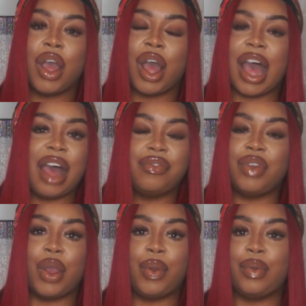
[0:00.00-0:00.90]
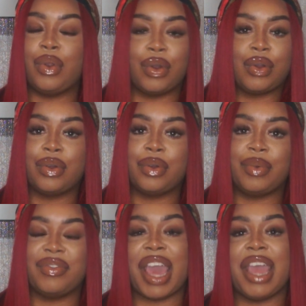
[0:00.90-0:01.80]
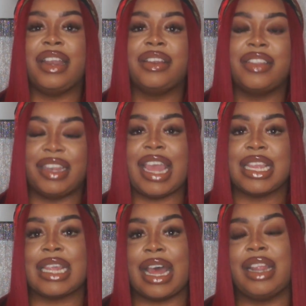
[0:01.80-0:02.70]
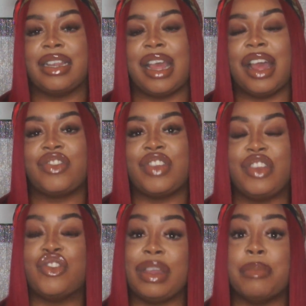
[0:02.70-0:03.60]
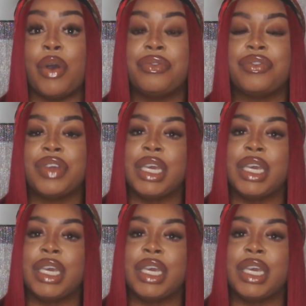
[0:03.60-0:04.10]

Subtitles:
I have no luck with getting the dates that I actually dream of.